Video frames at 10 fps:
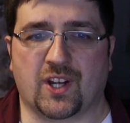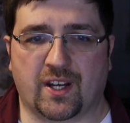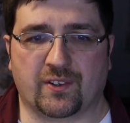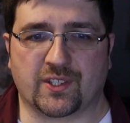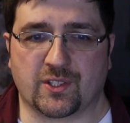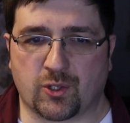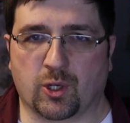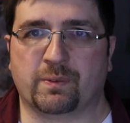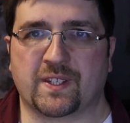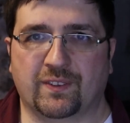genres and
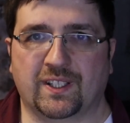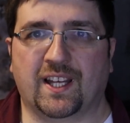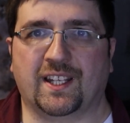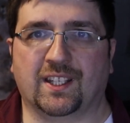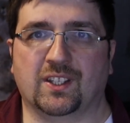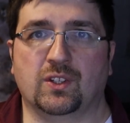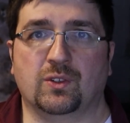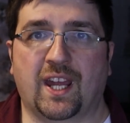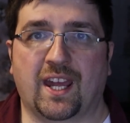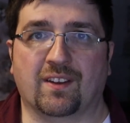tropes that we like in
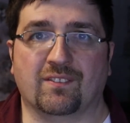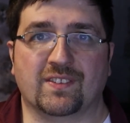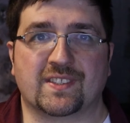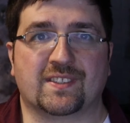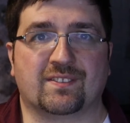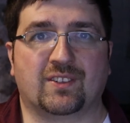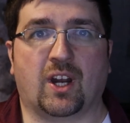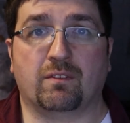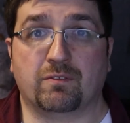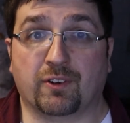new games
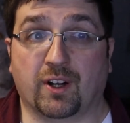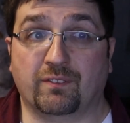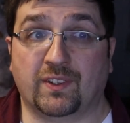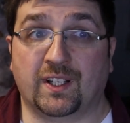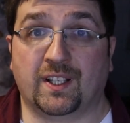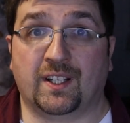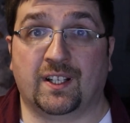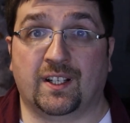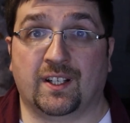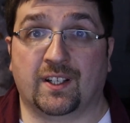come from.
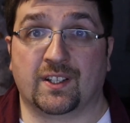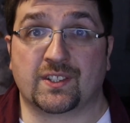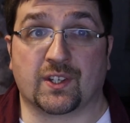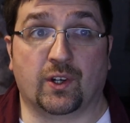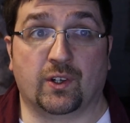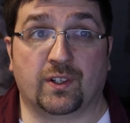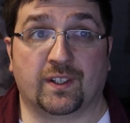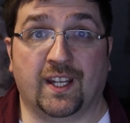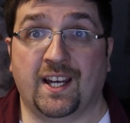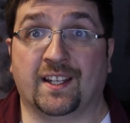
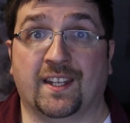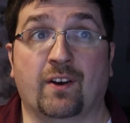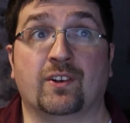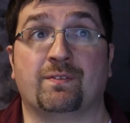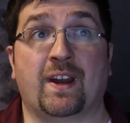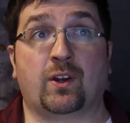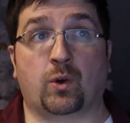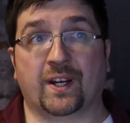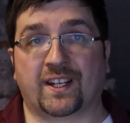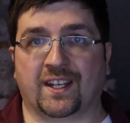So, yeah, that was my
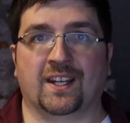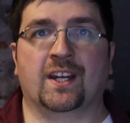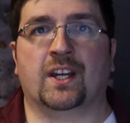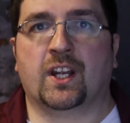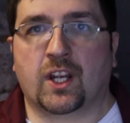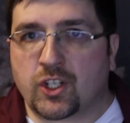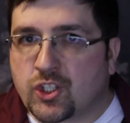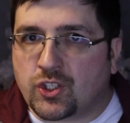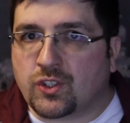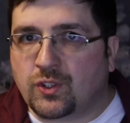quick
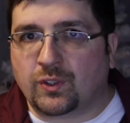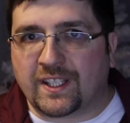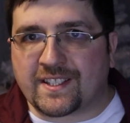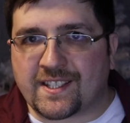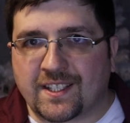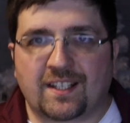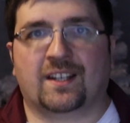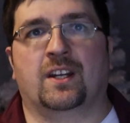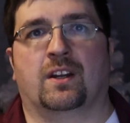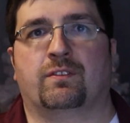should you list
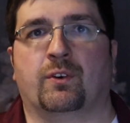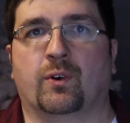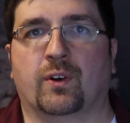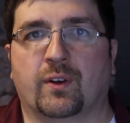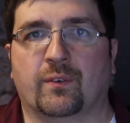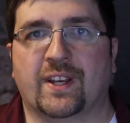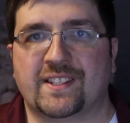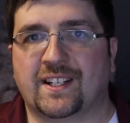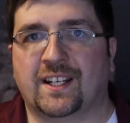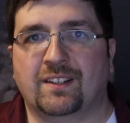it for
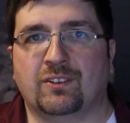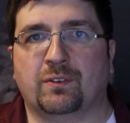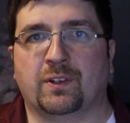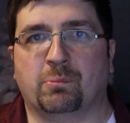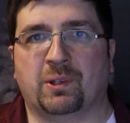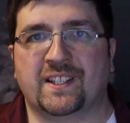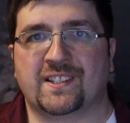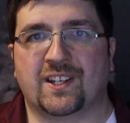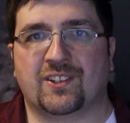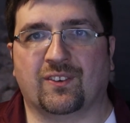Resident Evil for the
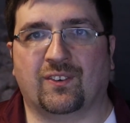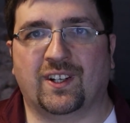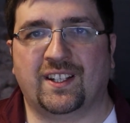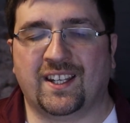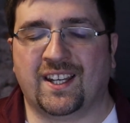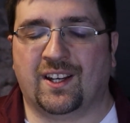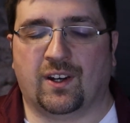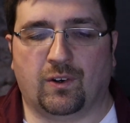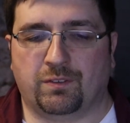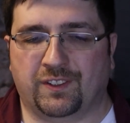PlayStation 1.
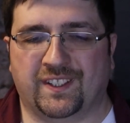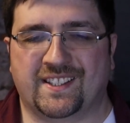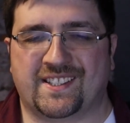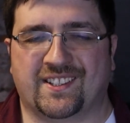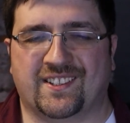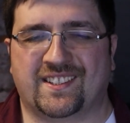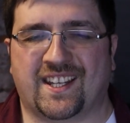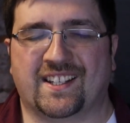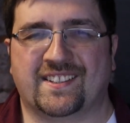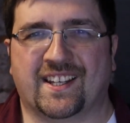Hopefully this
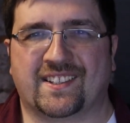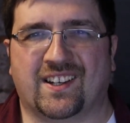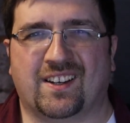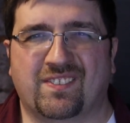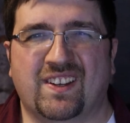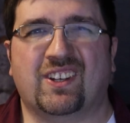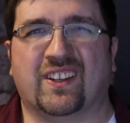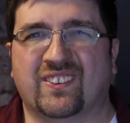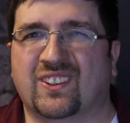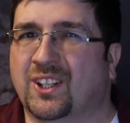series kind of takes off. Maybe
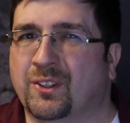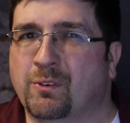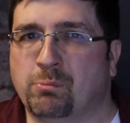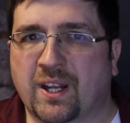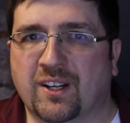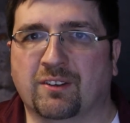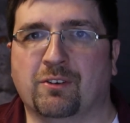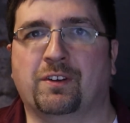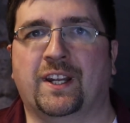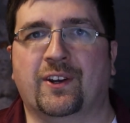I'll do a little bit better
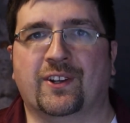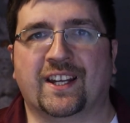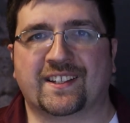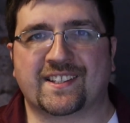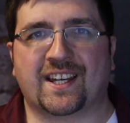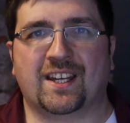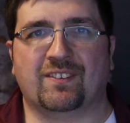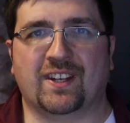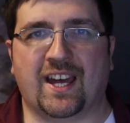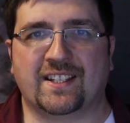of a video next
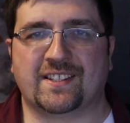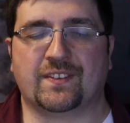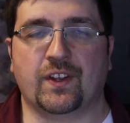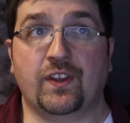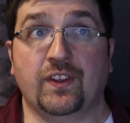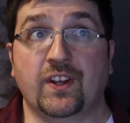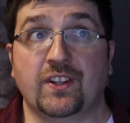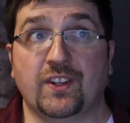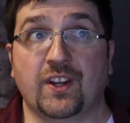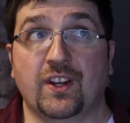time and not
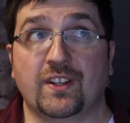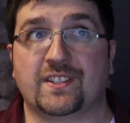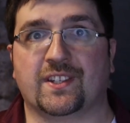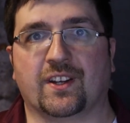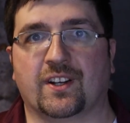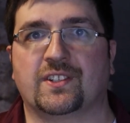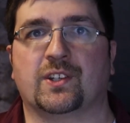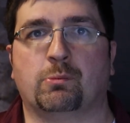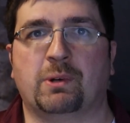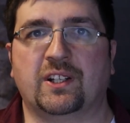stutter
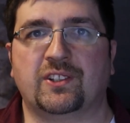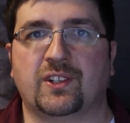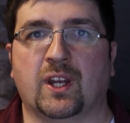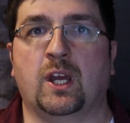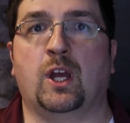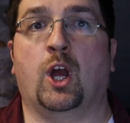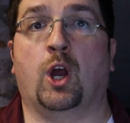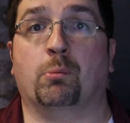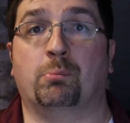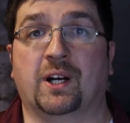so much.
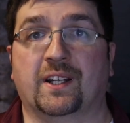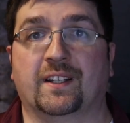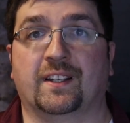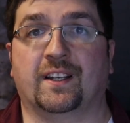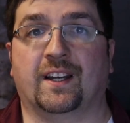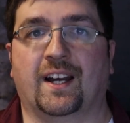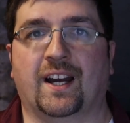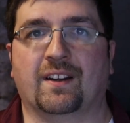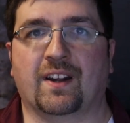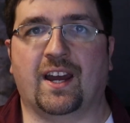But
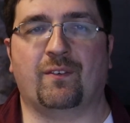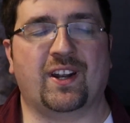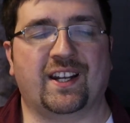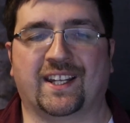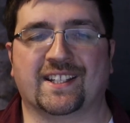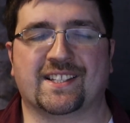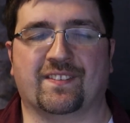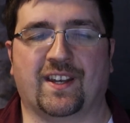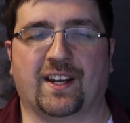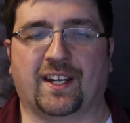I wanted to get
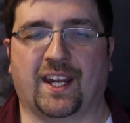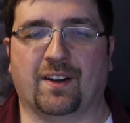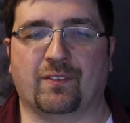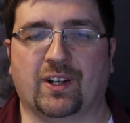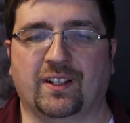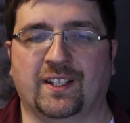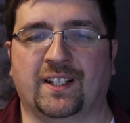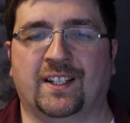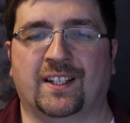something on camera.